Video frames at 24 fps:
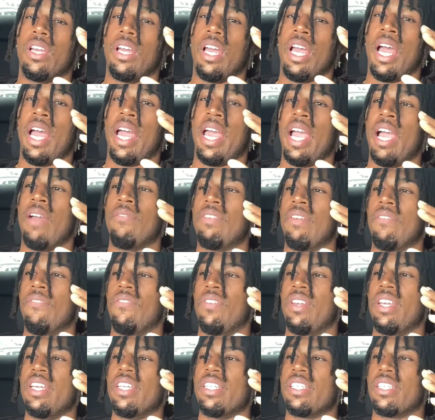I have the
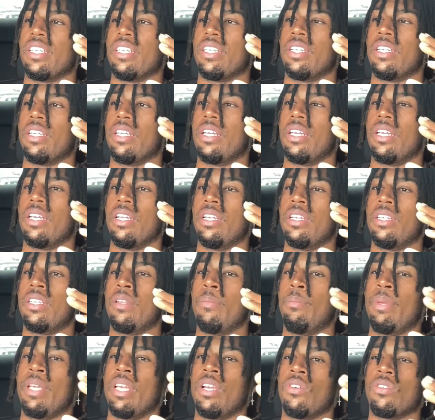vision to
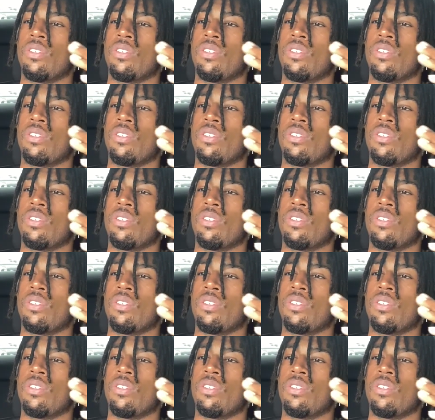be on